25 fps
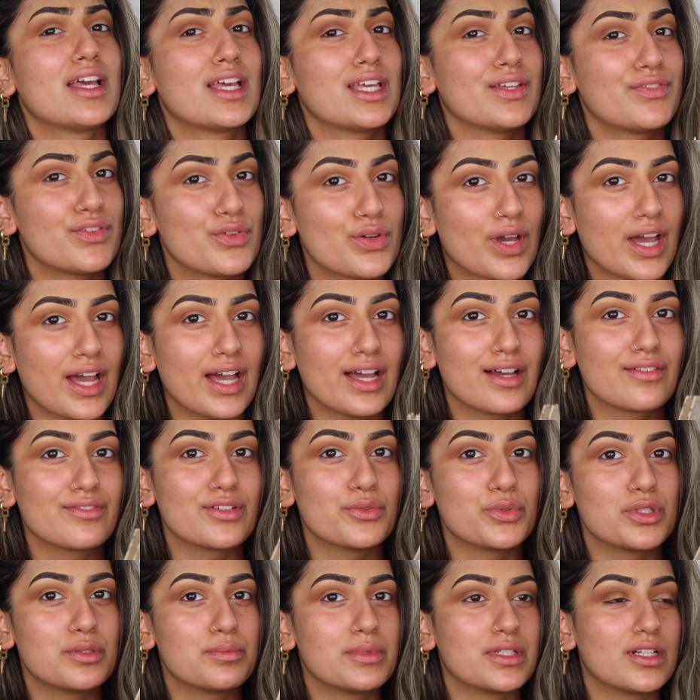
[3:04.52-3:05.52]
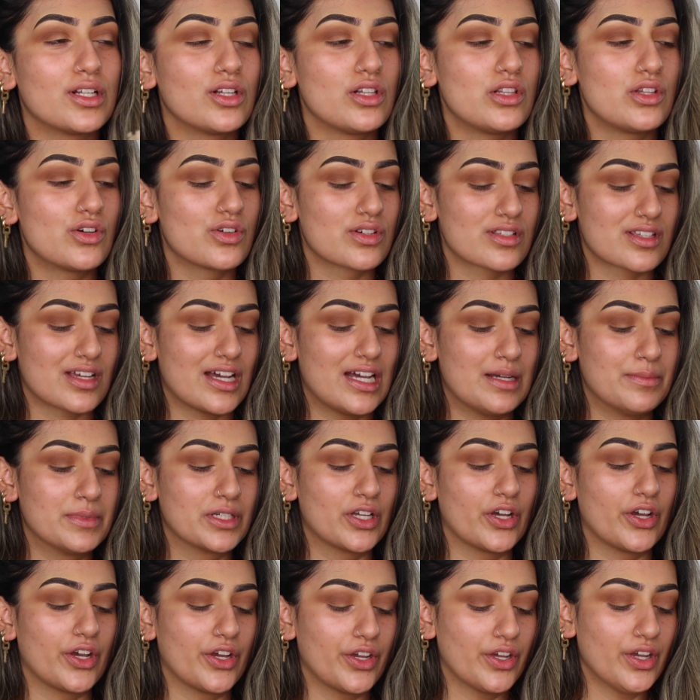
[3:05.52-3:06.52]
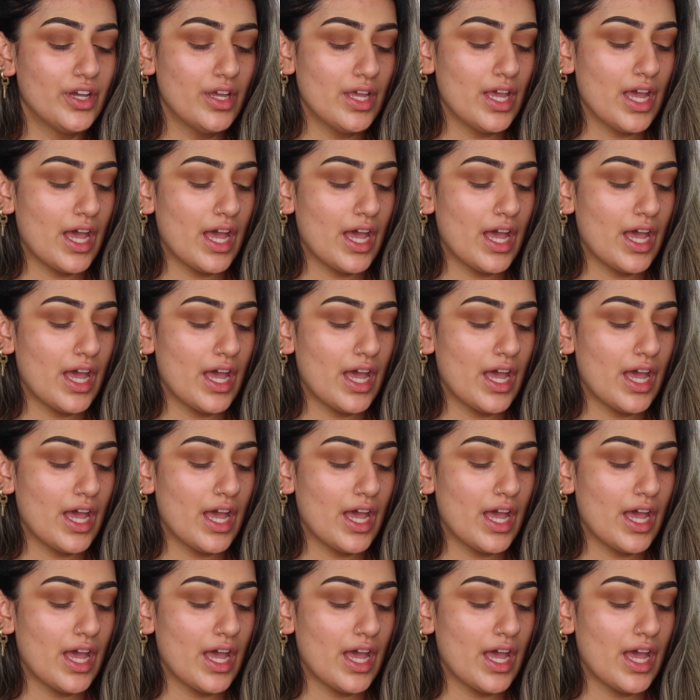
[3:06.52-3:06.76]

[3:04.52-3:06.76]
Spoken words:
if you have, it would have been a long time ago.